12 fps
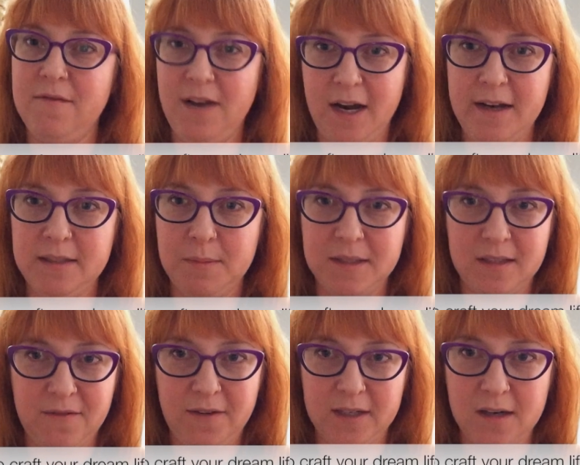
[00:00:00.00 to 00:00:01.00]
very
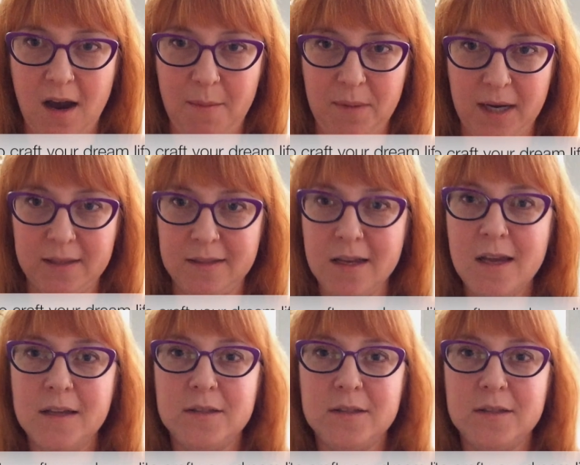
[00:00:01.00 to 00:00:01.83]
specific topics.